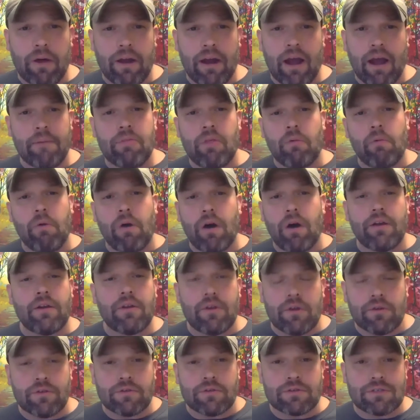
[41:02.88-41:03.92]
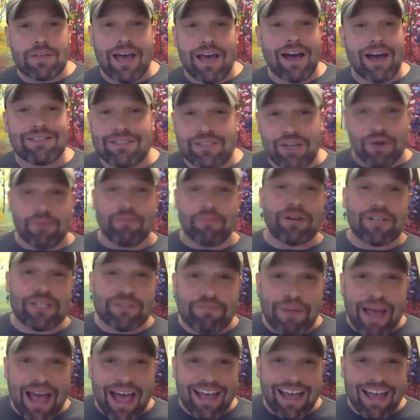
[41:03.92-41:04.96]
I'm the one who's got so much
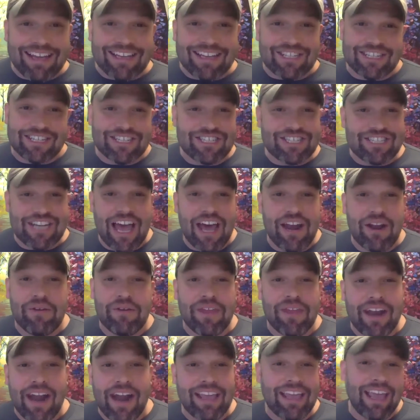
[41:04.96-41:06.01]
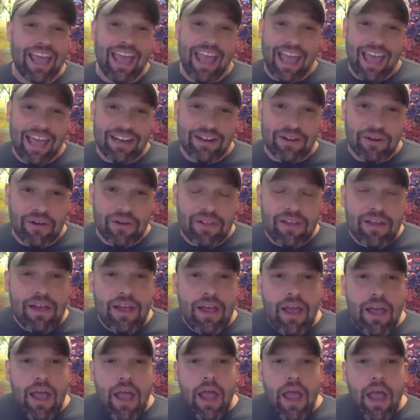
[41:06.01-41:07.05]
baggage and a shadow that I can't handle?
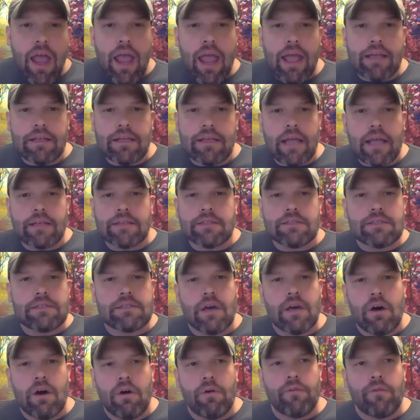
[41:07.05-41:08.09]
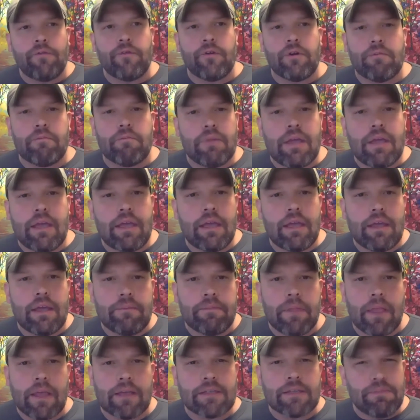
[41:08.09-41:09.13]
And so for me,
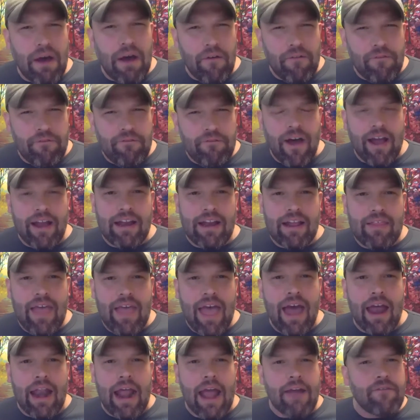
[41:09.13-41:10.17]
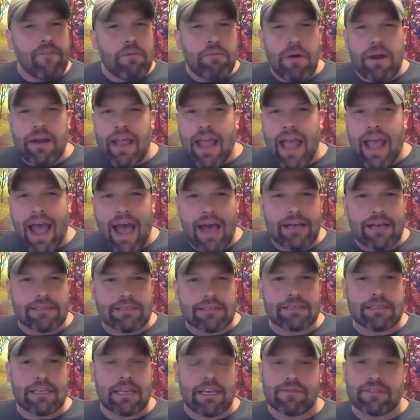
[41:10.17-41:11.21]
it's about finding that everybody
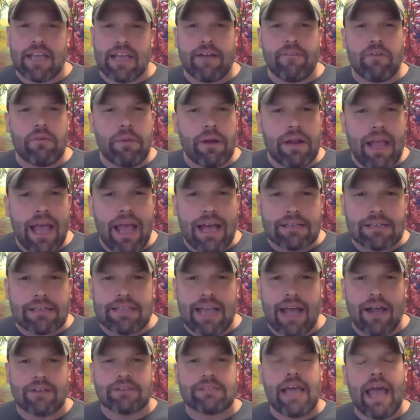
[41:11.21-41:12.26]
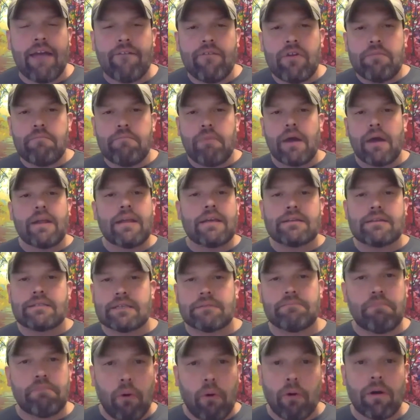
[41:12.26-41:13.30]
has gifts, everybody has talents, everybody is
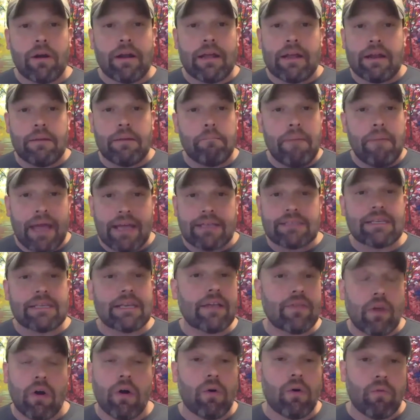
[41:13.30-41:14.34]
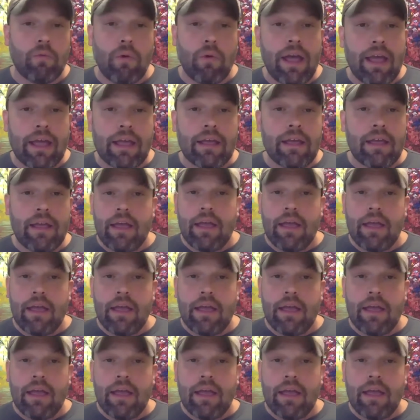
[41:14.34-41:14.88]
important and amazing in their own way.